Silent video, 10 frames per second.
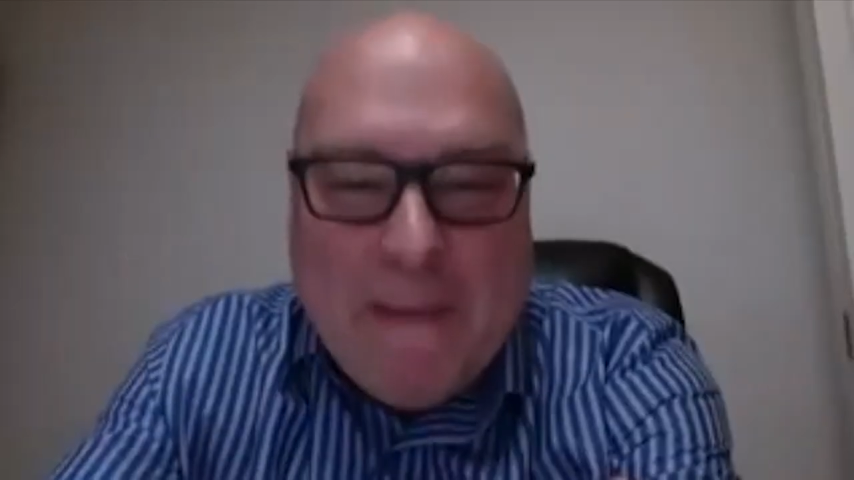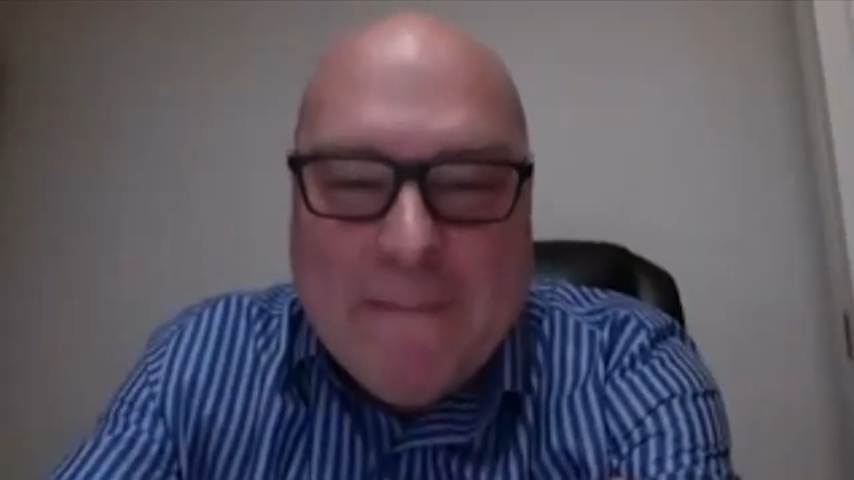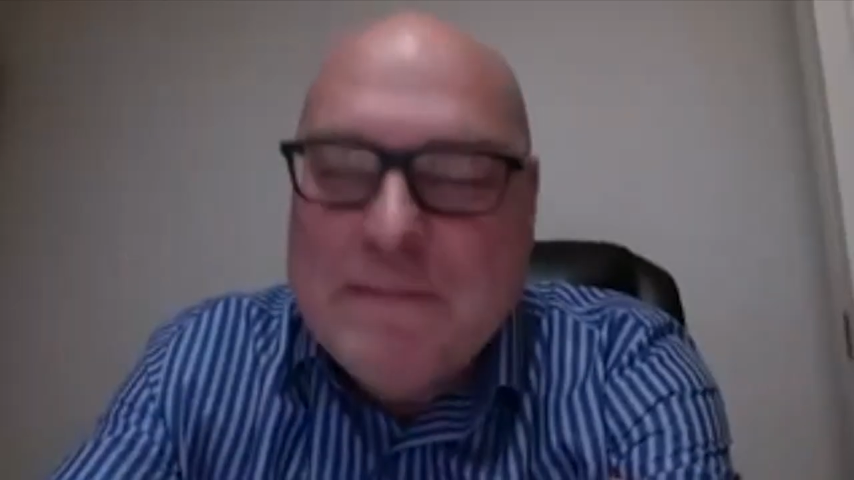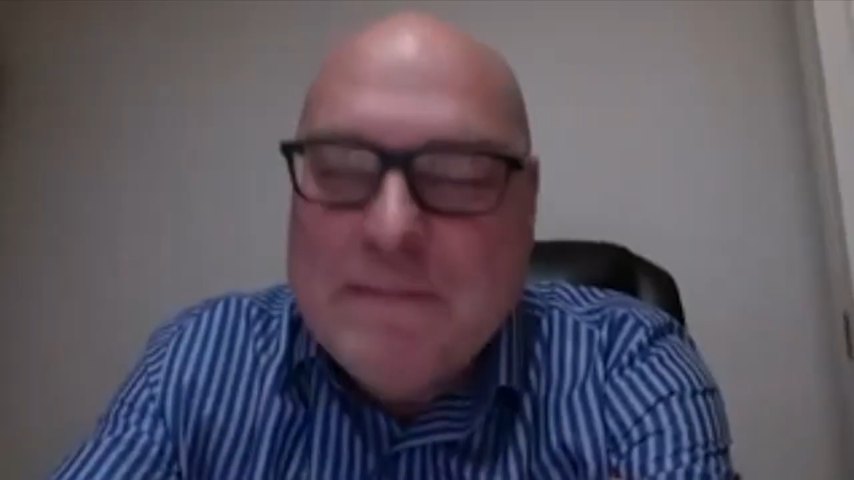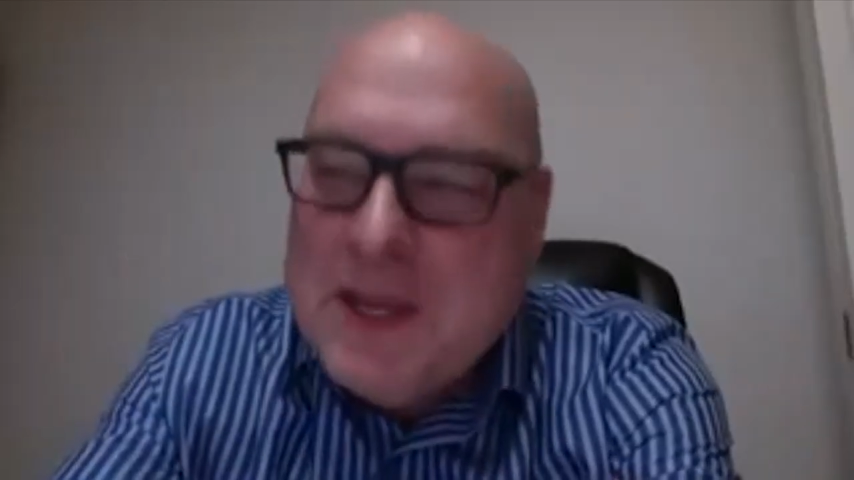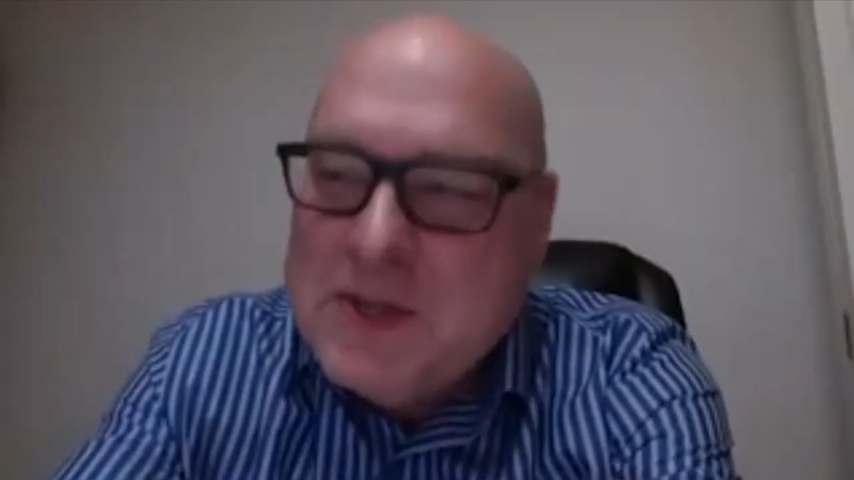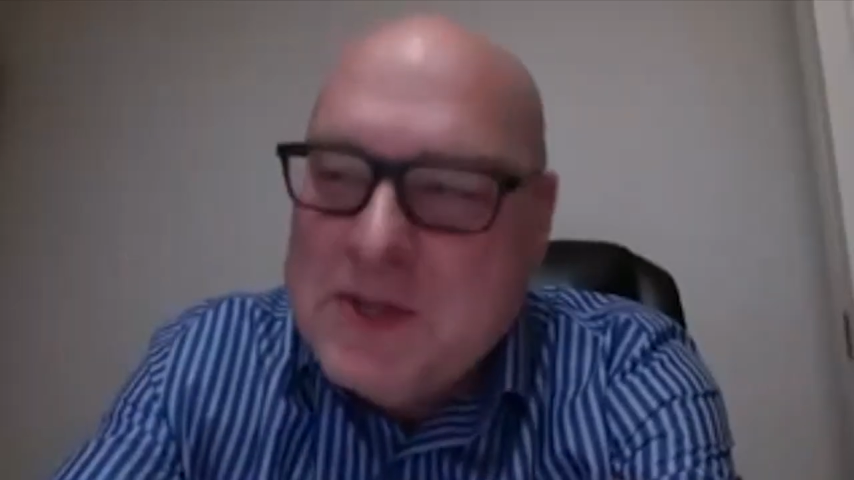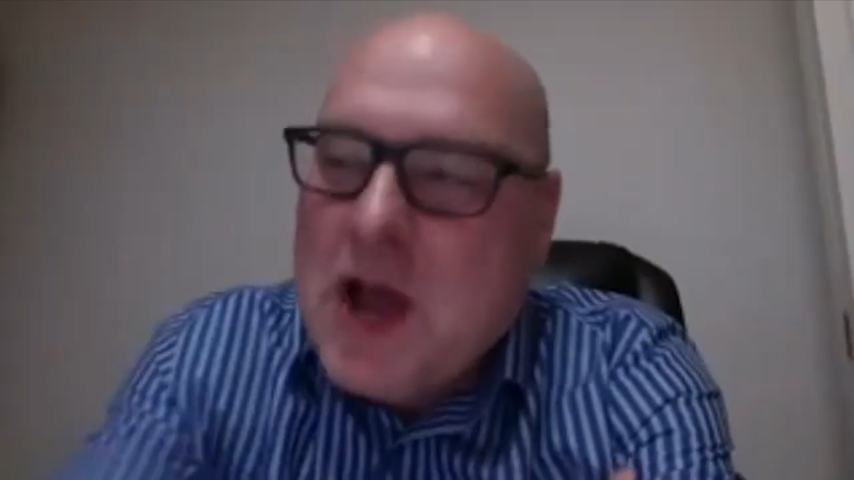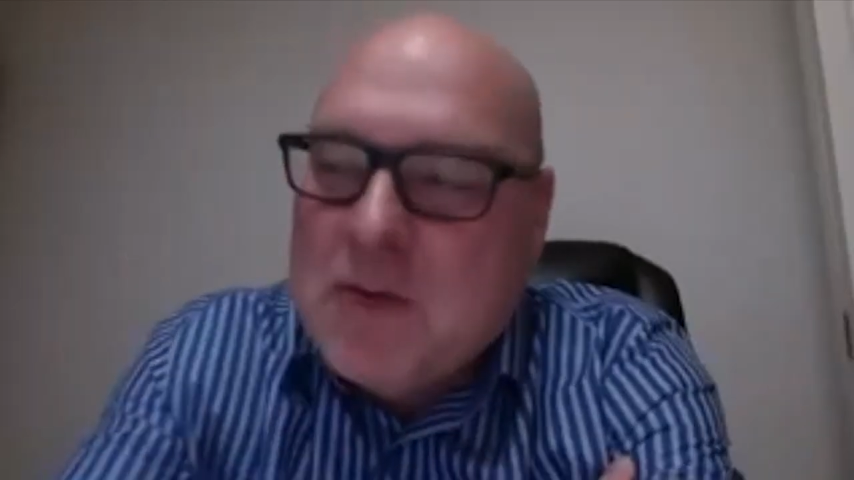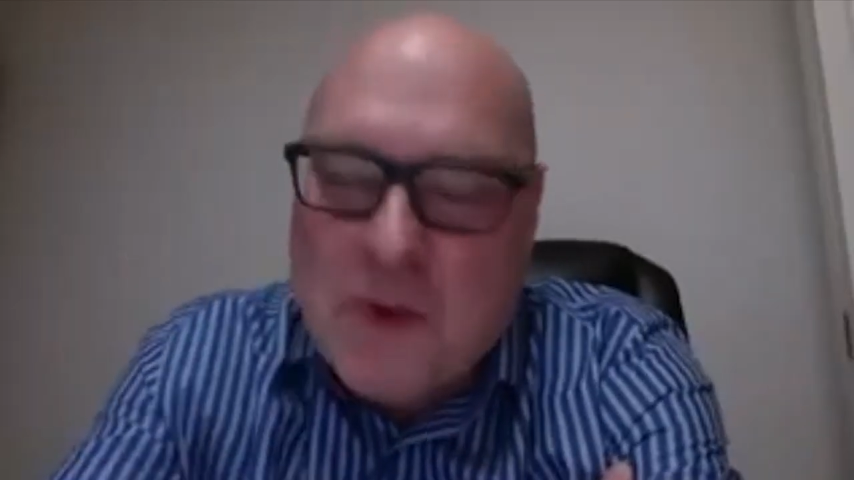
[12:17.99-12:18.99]
He's
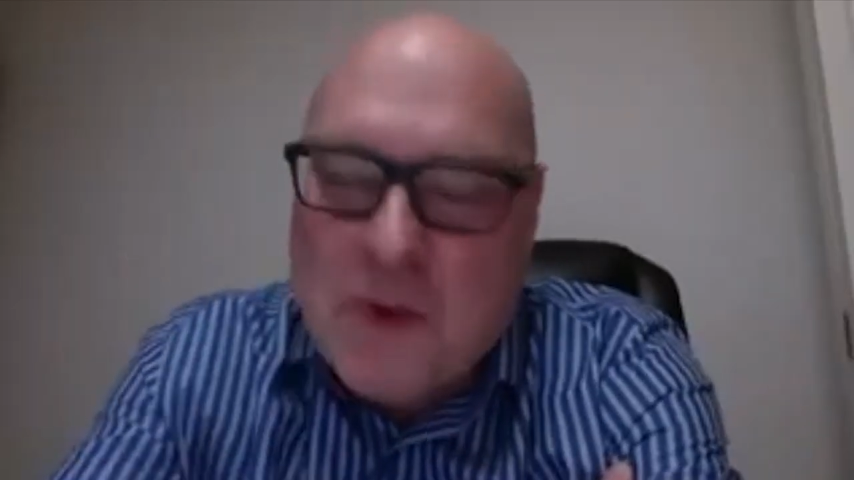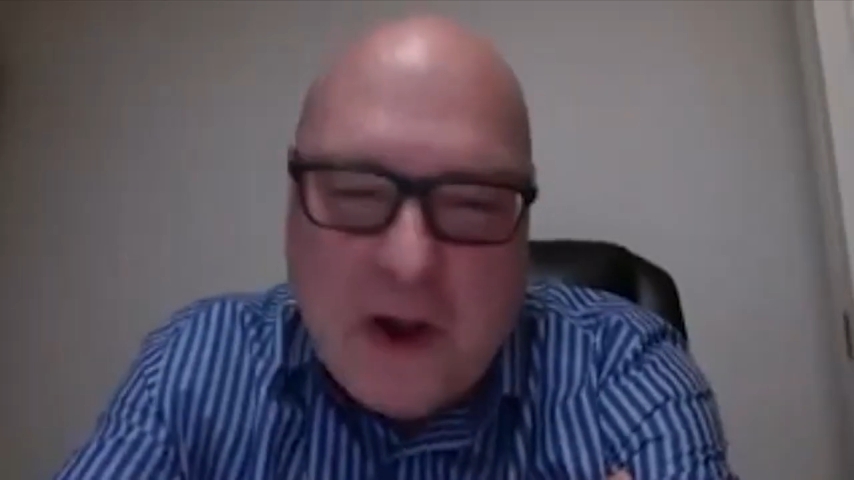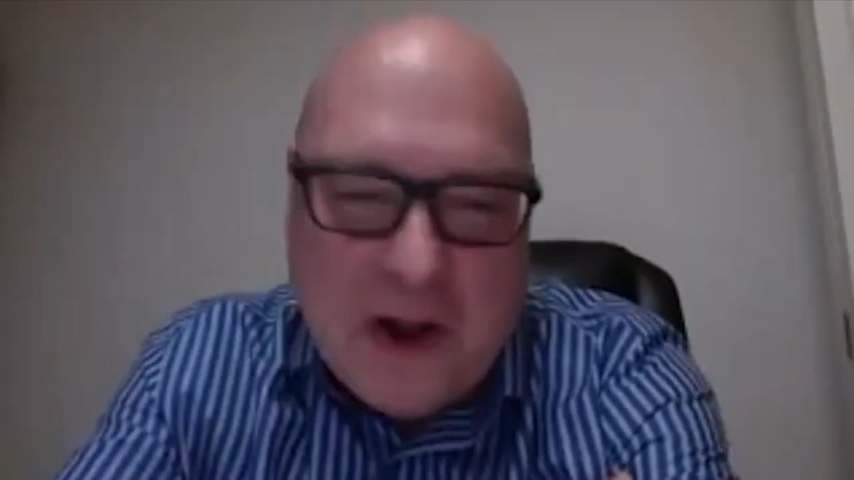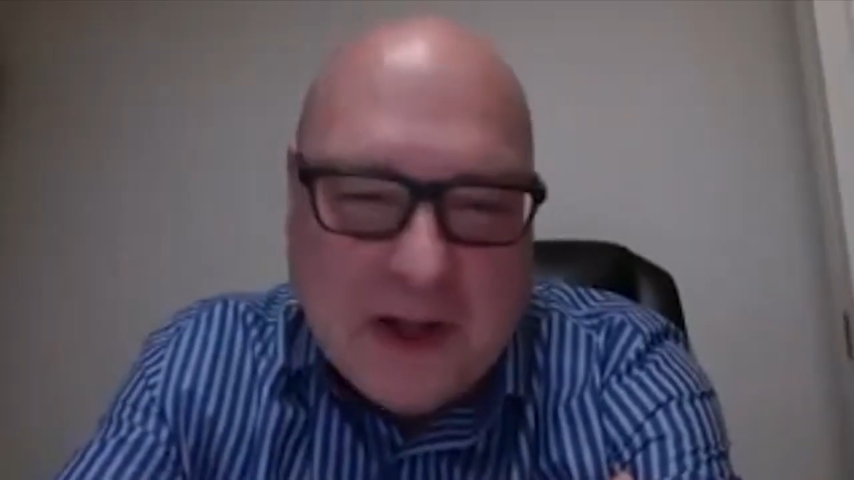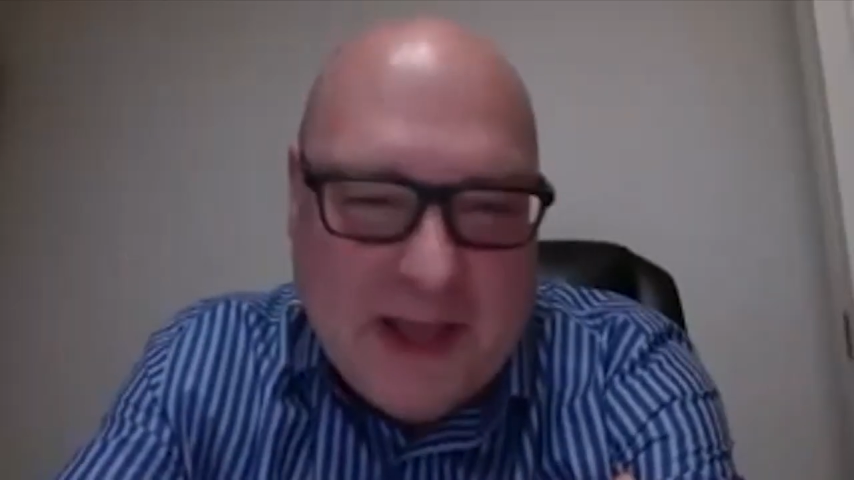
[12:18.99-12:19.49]
not wrong.